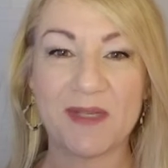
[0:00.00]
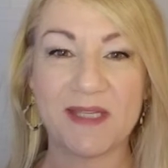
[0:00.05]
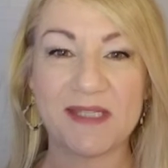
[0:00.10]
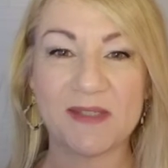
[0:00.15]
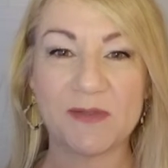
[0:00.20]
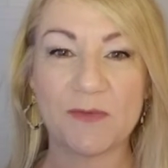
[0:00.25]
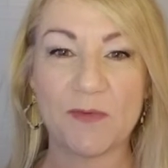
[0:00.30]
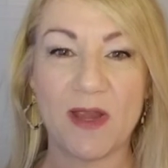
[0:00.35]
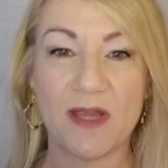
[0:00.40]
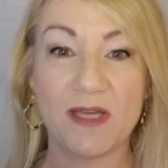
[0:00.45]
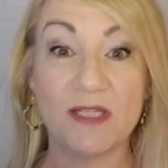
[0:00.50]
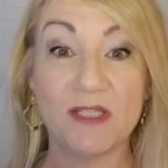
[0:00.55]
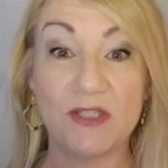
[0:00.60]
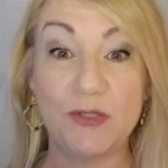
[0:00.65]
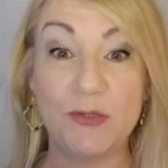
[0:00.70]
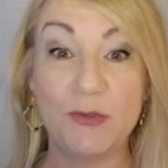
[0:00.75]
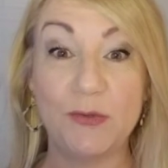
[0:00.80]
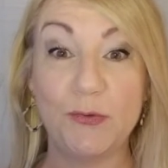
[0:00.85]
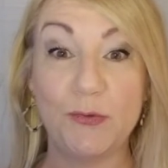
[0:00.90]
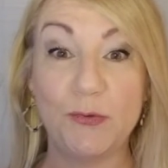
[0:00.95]
right?
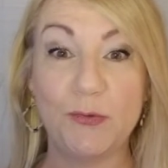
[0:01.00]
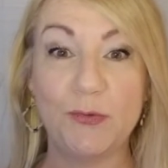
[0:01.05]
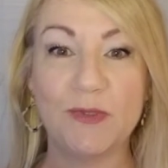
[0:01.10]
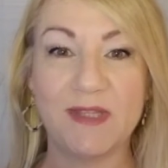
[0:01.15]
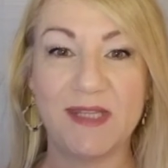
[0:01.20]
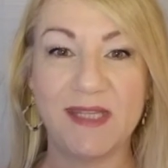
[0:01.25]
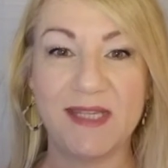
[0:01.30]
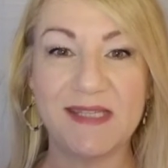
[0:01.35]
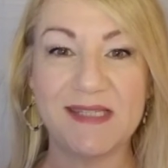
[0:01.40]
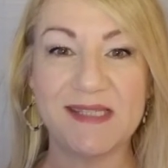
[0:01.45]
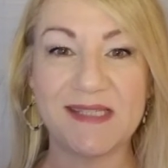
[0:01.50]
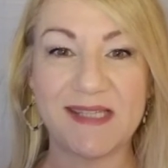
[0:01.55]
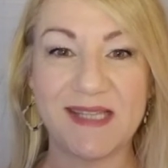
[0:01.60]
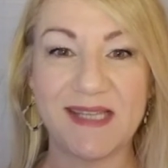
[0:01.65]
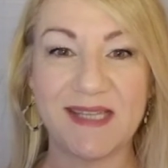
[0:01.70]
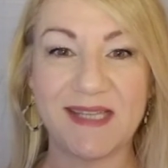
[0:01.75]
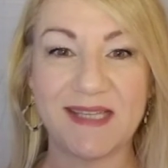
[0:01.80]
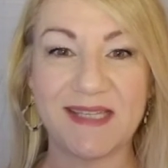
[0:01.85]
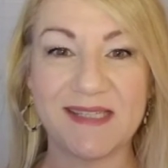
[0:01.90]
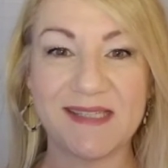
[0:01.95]
Do these
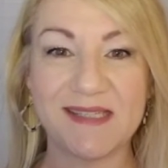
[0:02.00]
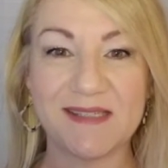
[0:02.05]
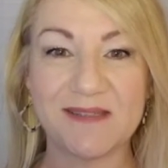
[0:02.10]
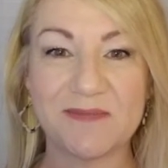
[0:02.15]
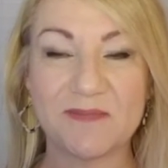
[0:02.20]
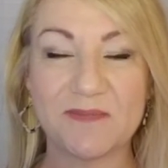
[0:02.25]
things.